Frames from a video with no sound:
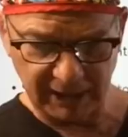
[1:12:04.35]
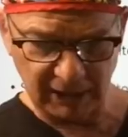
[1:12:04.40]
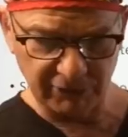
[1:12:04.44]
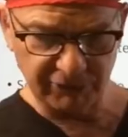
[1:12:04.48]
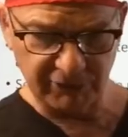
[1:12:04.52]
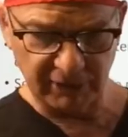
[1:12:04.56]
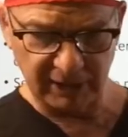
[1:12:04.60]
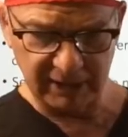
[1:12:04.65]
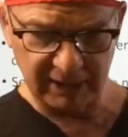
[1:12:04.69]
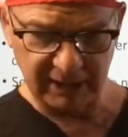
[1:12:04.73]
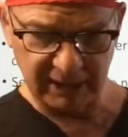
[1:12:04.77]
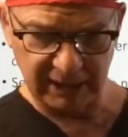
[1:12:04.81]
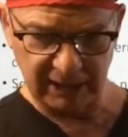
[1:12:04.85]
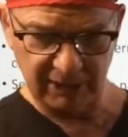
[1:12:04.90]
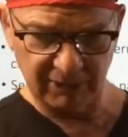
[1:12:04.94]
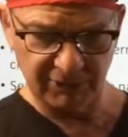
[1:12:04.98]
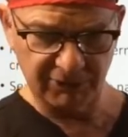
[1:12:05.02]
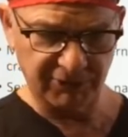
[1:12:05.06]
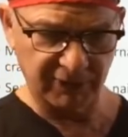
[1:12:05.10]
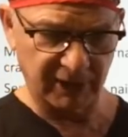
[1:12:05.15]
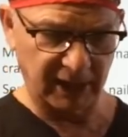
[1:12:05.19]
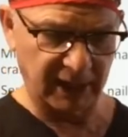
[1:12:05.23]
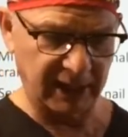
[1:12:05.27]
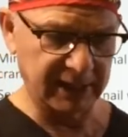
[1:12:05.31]
is to
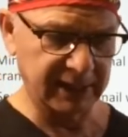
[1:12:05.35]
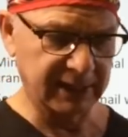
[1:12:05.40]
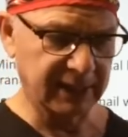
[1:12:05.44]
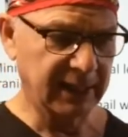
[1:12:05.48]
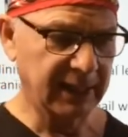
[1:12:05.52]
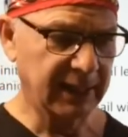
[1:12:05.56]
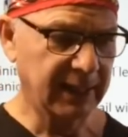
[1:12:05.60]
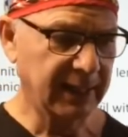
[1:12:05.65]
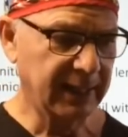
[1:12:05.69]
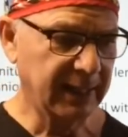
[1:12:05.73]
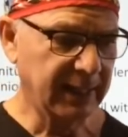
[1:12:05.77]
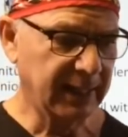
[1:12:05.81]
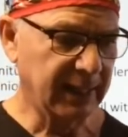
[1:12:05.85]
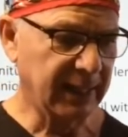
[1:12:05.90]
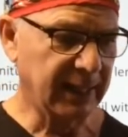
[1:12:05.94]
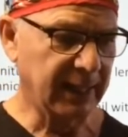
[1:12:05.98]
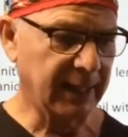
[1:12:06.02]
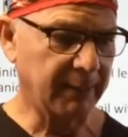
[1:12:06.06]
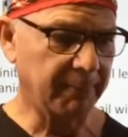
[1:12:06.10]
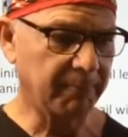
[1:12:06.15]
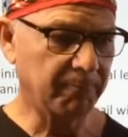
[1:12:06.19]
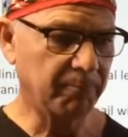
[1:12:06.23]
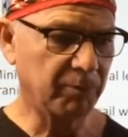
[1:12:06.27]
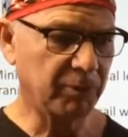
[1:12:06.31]
lengthen the
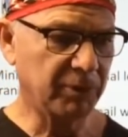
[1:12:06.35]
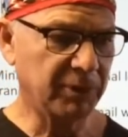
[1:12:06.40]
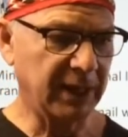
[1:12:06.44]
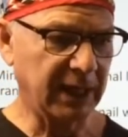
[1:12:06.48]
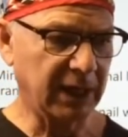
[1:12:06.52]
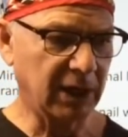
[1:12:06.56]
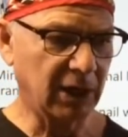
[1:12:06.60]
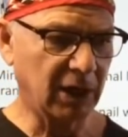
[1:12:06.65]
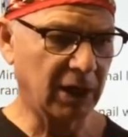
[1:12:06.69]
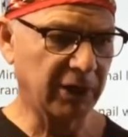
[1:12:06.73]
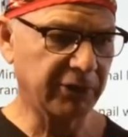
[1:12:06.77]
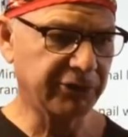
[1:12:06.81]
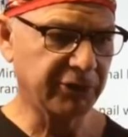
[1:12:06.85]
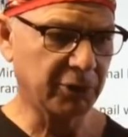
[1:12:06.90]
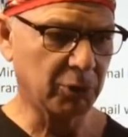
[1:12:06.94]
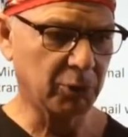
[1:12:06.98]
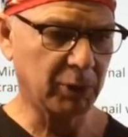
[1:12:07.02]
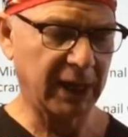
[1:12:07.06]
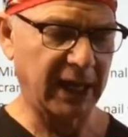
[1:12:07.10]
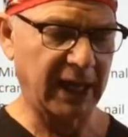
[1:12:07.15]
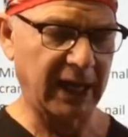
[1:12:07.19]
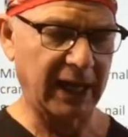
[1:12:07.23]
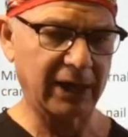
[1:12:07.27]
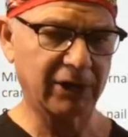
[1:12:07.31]
short leg, but the
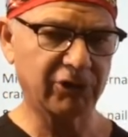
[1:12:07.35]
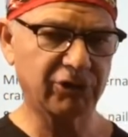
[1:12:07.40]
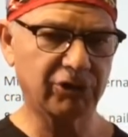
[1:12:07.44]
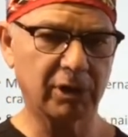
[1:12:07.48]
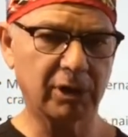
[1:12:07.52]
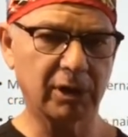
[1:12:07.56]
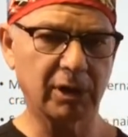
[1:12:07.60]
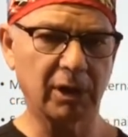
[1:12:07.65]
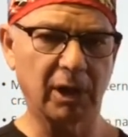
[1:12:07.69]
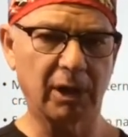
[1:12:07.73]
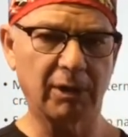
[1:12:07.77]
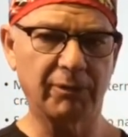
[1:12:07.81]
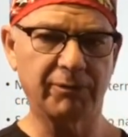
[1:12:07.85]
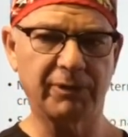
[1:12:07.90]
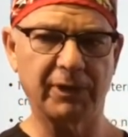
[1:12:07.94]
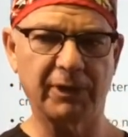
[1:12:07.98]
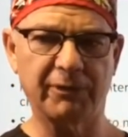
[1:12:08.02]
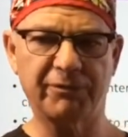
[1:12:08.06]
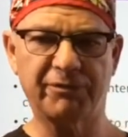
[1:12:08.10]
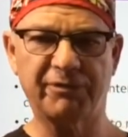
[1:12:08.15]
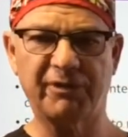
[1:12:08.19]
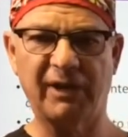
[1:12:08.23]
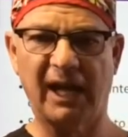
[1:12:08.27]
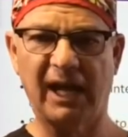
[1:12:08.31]
other is to shorten the
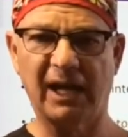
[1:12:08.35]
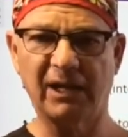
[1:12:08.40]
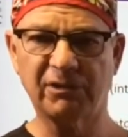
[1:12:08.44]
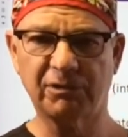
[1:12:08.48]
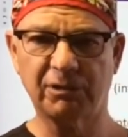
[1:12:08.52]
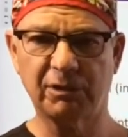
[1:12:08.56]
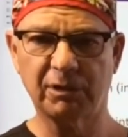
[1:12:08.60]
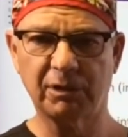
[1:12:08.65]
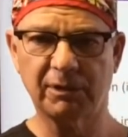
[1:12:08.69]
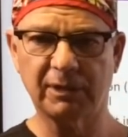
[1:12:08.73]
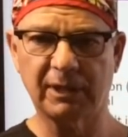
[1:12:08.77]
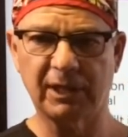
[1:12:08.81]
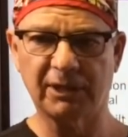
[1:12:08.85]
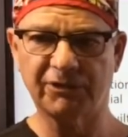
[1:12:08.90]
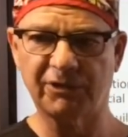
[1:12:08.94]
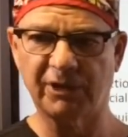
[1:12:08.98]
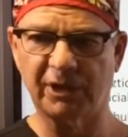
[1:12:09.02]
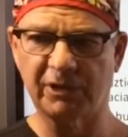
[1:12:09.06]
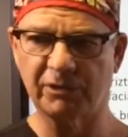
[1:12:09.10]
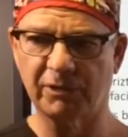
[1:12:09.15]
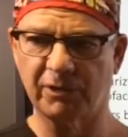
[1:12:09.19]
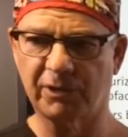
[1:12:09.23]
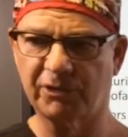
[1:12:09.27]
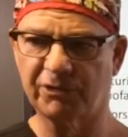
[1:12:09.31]
long leg.
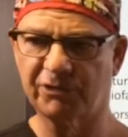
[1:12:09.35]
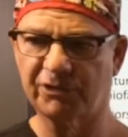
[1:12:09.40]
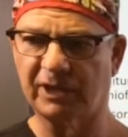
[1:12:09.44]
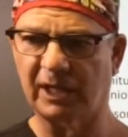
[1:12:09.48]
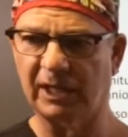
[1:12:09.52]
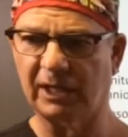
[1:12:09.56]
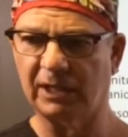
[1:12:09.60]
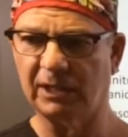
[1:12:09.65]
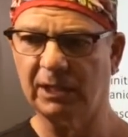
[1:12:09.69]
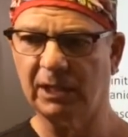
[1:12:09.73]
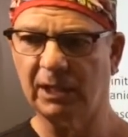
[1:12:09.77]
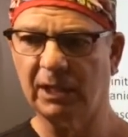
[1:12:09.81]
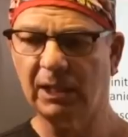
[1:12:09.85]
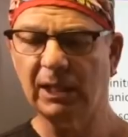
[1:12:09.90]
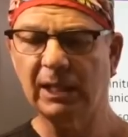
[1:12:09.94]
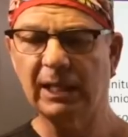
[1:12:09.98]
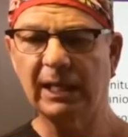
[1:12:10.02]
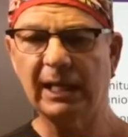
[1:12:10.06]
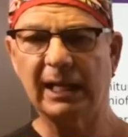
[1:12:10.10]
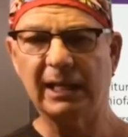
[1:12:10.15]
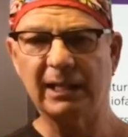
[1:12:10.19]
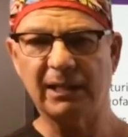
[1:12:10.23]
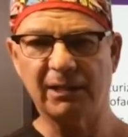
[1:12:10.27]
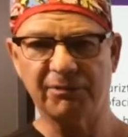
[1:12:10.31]
Now, in
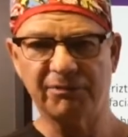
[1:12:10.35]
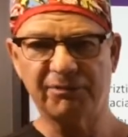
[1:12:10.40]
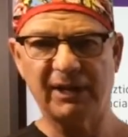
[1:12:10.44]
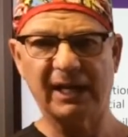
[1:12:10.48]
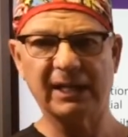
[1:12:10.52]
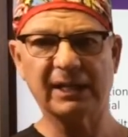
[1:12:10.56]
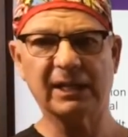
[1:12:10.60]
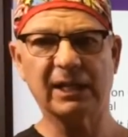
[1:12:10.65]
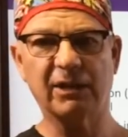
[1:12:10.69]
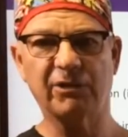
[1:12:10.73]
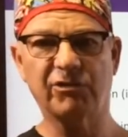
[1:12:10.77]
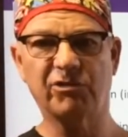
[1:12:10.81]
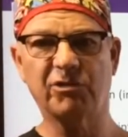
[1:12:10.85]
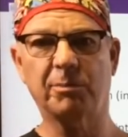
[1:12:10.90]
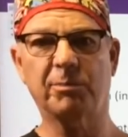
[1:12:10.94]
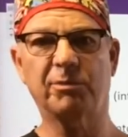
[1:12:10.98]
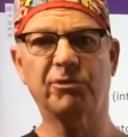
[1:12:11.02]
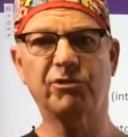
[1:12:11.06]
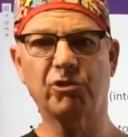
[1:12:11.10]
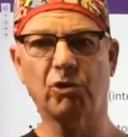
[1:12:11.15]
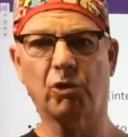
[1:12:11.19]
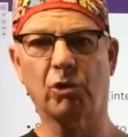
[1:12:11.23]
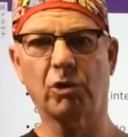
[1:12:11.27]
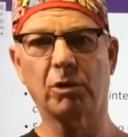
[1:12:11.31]
children,
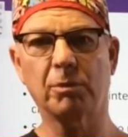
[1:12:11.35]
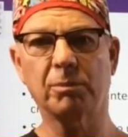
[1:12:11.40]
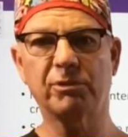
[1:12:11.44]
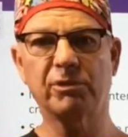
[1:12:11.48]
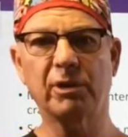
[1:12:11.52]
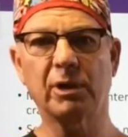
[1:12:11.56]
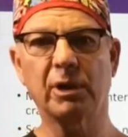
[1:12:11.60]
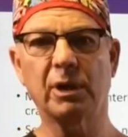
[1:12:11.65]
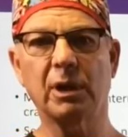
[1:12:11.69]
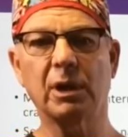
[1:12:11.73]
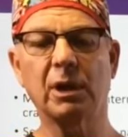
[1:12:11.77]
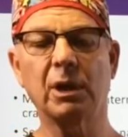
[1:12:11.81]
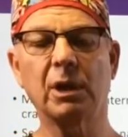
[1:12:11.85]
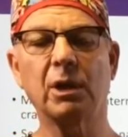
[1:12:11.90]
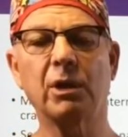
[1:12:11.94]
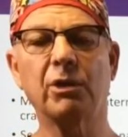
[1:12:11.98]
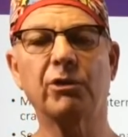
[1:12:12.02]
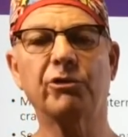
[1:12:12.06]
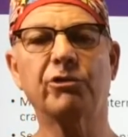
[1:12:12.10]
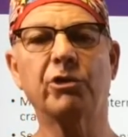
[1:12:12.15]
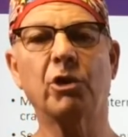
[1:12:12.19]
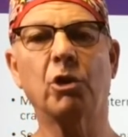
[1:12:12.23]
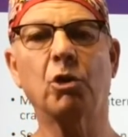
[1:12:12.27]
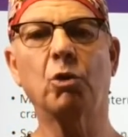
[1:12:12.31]
instead of
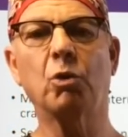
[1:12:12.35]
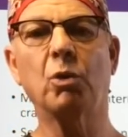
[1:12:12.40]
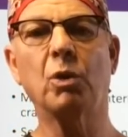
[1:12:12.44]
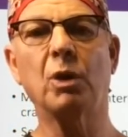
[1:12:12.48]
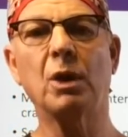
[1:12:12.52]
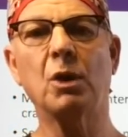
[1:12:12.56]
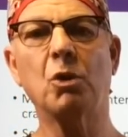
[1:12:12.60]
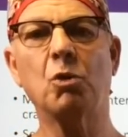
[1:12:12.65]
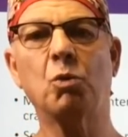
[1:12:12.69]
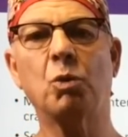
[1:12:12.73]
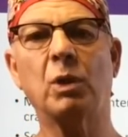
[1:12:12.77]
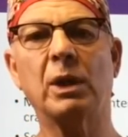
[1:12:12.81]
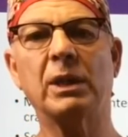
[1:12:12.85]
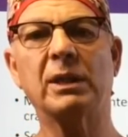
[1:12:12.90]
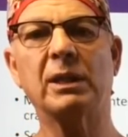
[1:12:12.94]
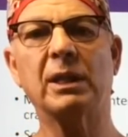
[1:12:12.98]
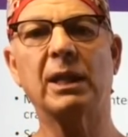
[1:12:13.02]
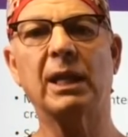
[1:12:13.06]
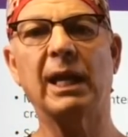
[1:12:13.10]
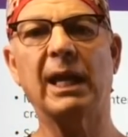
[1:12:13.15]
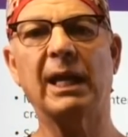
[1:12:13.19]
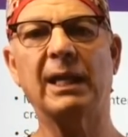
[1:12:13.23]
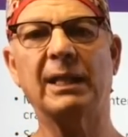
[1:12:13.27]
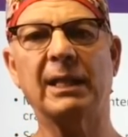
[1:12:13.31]
actually removing a
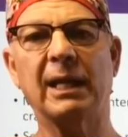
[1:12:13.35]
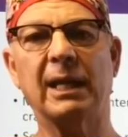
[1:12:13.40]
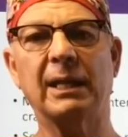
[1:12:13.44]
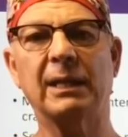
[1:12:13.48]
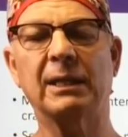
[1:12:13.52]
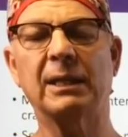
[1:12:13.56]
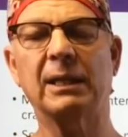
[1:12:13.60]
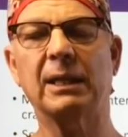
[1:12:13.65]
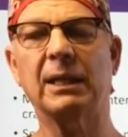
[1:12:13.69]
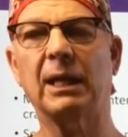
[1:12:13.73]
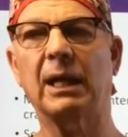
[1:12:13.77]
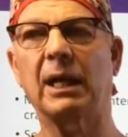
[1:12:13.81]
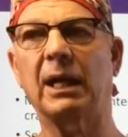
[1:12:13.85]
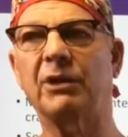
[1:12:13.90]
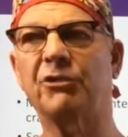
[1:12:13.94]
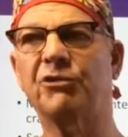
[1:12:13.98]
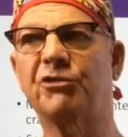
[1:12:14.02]
piece of bone,